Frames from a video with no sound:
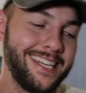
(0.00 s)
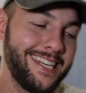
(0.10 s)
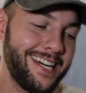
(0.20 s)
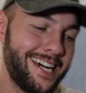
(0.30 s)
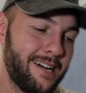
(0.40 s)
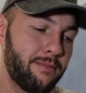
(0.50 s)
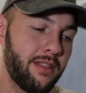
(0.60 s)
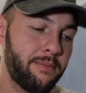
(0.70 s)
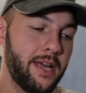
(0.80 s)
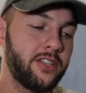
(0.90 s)
On the
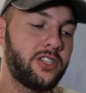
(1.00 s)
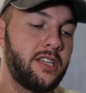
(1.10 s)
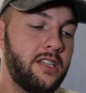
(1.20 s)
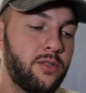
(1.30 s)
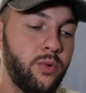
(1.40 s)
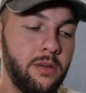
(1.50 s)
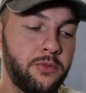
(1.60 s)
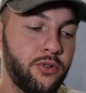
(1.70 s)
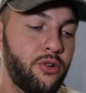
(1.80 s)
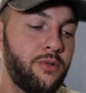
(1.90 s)
bench is Willem
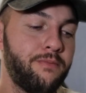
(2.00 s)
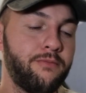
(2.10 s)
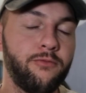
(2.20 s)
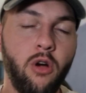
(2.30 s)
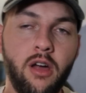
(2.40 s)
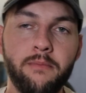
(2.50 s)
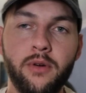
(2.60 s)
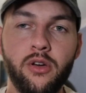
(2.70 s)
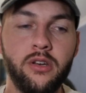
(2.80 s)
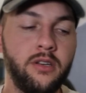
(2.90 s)
Drew, Ryan
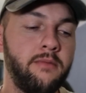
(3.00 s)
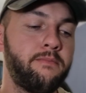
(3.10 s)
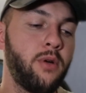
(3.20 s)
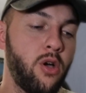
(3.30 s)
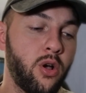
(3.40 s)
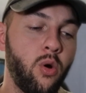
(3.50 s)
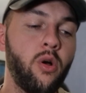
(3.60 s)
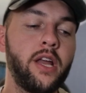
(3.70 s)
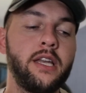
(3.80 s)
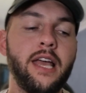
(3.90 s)
Burton,
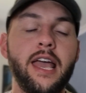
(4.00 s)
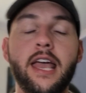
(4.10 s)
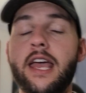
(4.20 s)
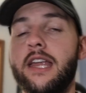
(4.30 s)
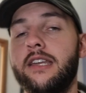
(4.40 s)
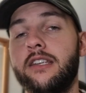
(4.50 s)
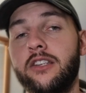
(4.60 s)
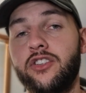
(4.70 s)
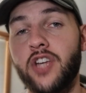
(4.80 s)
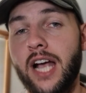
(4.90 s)
Burgoyne, and
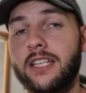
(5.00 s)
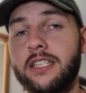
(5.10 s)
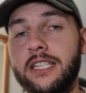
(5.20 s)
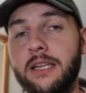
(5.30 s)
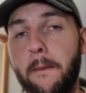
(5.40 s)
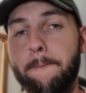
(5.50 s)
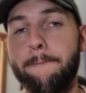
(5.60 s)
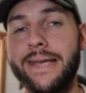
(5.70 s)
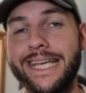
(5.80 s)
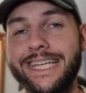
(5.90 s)
Jackson
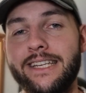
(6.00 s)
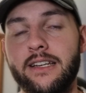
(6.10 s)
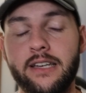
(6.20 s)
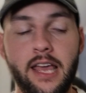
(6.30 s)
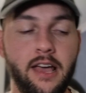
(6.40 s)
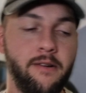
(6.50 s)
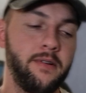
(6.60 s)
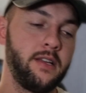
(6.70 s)
Mead. Now,